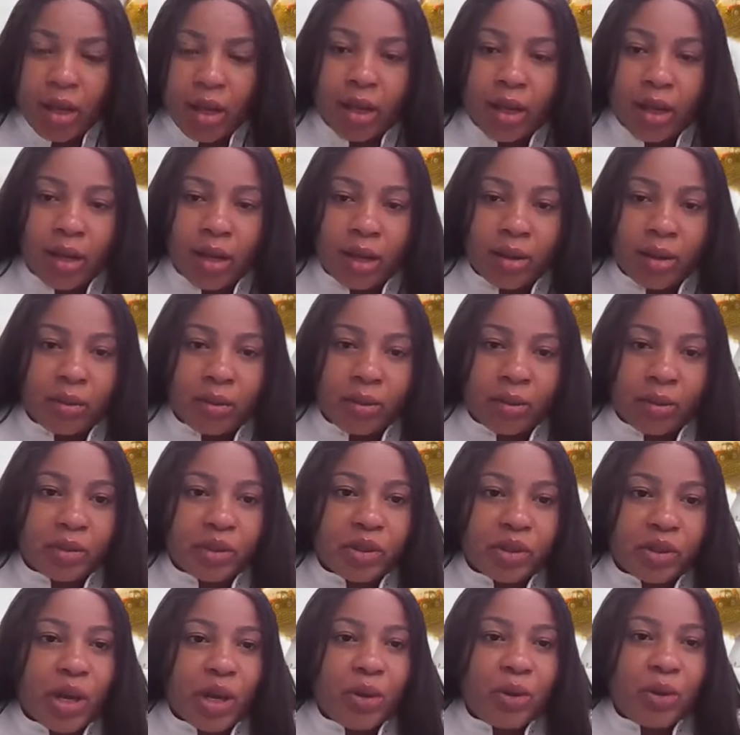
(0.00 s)

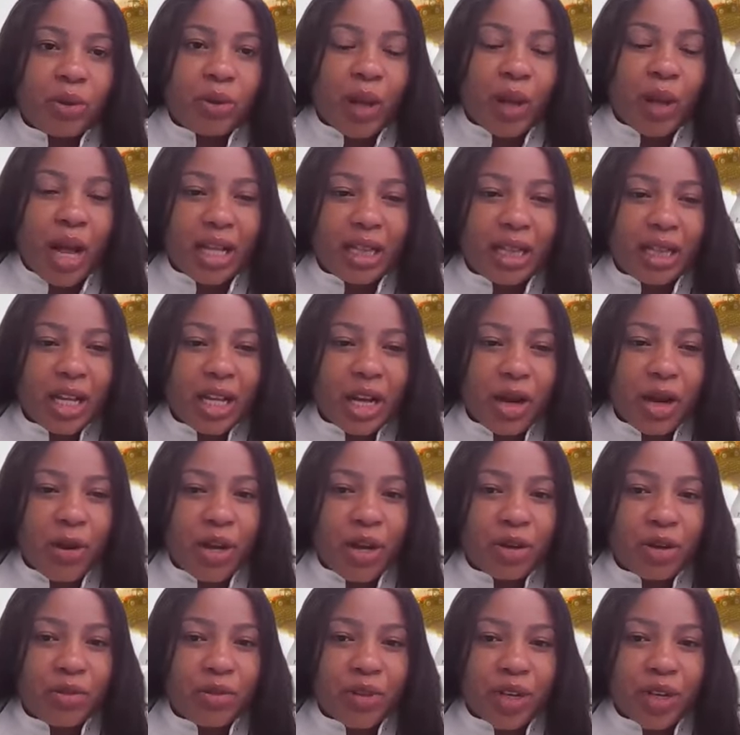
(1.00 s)
So I think I'll
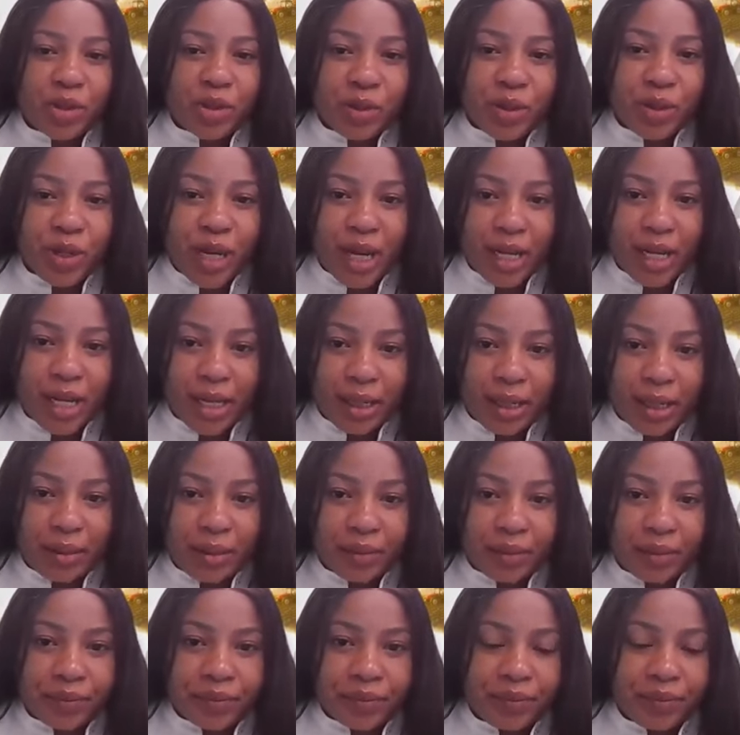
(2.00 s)
hand over to
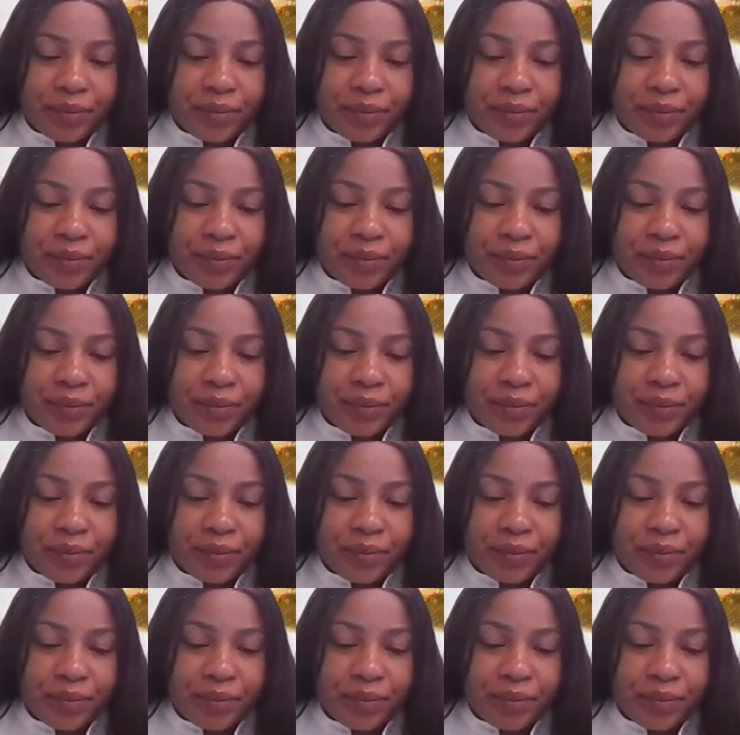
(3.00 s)
Kale.